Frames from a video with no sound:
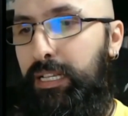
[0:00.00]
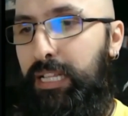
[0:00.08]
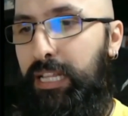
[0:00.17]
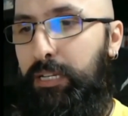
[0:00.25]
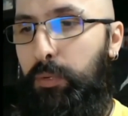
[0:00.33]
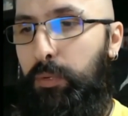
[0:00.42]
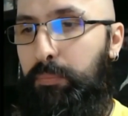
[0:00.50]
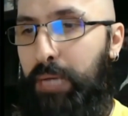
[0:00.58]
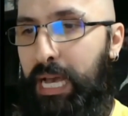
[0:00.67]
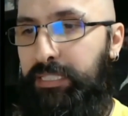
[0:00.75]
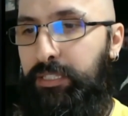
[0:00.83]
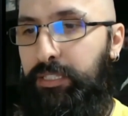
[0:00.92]
like when
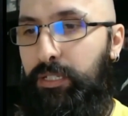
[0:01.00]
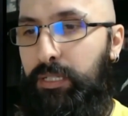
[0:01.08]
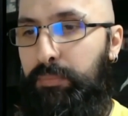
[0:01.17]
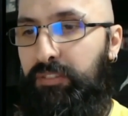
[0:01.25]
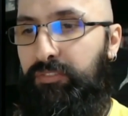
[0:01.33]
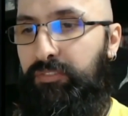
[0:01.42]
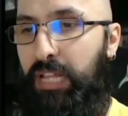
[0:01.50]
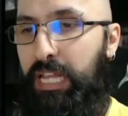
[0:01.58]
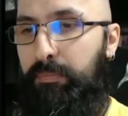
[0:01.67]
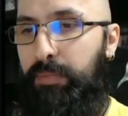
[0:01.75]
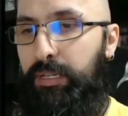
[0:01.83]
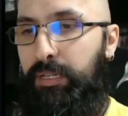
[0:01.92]
passing the Olympic
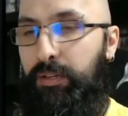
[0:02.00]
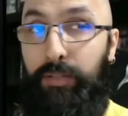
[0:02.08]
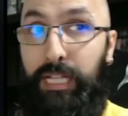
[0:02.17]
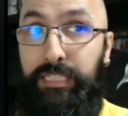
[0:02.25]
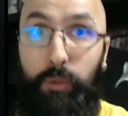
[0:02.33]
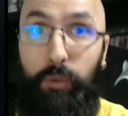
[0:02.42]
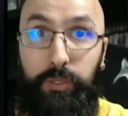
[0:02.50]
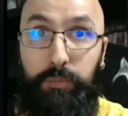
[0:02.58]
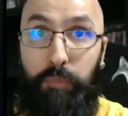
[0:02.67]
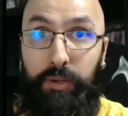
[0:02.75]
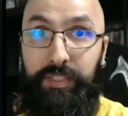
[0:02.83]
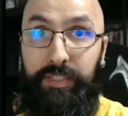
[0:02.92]
flame, oh, that's the whole
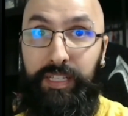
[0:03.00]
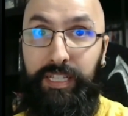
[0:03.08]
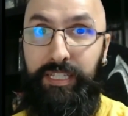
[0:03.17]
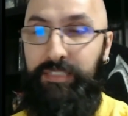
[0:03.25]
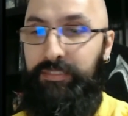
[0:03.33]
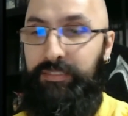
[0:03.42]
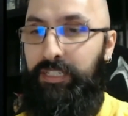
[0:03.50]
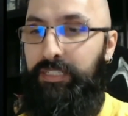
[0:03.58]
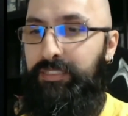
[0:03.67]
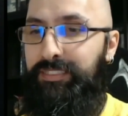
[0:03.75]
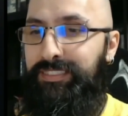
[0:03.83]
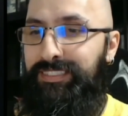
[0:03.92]
spark thing, right?
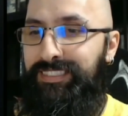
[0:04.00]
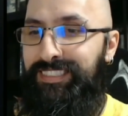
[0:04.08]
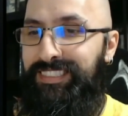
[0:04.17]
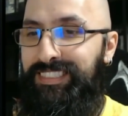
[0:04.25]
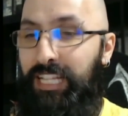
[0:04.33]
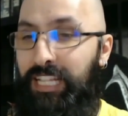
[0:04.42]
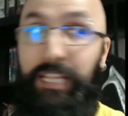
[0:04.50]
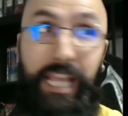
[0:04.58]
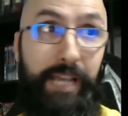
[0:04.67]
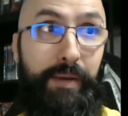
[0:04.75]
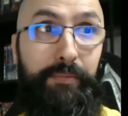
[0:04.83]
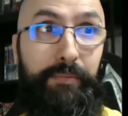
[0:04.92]
That
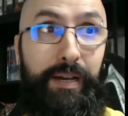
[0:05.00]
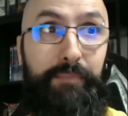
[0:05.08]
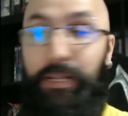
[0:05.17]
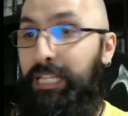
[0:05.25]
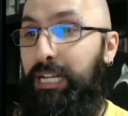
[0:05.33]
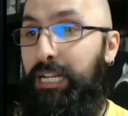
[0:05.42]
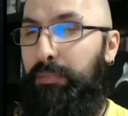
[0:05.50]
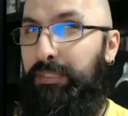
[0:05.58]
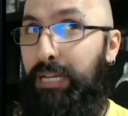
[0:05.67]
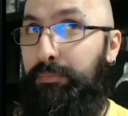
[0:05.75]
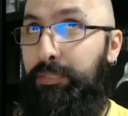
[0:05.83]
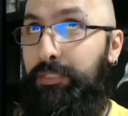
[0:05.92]
came up. I brought that up in
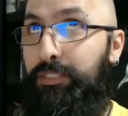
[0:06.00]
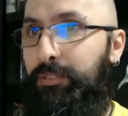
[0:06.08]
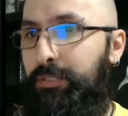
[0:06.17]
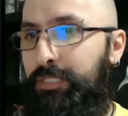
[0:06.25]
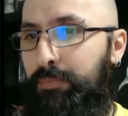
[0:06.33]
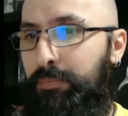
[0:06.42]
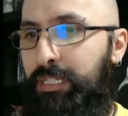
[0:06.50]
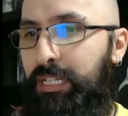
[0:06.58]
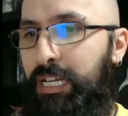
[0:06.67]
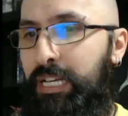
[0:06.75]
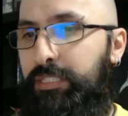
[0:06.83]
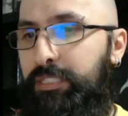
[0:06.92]
chapter 2 or something.
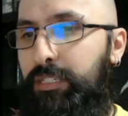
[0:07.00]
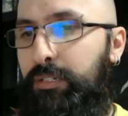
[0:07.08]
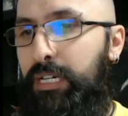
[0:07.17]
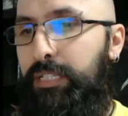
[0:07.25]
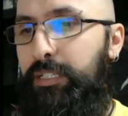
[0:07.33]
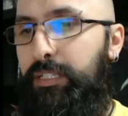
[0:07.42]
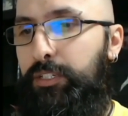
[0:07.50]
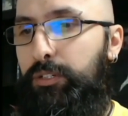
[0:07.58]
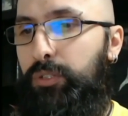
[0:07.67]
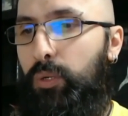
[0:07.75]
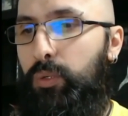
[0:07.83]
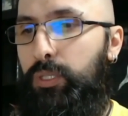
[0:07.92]
So the new
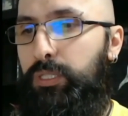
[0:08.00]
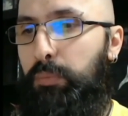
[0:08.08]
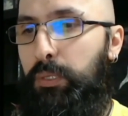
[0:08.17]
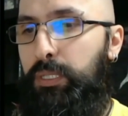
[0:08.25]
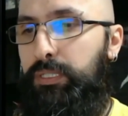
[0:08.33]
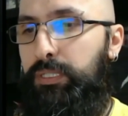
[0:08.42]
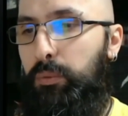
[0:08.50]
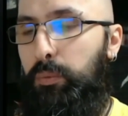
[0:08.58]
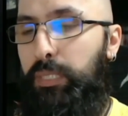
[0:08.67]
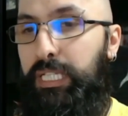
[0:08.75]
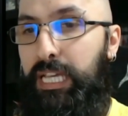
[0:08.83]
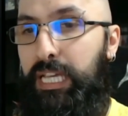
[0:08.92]
torch burns
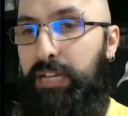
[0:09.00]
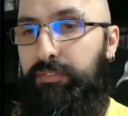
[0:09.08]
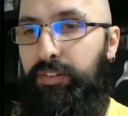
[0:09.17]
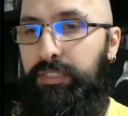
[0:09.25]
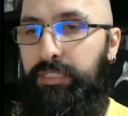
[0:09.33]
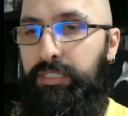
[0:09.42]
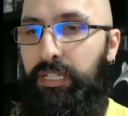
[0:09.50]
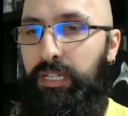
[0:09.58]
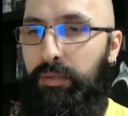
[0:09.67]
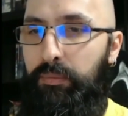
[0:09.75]
weakly at first,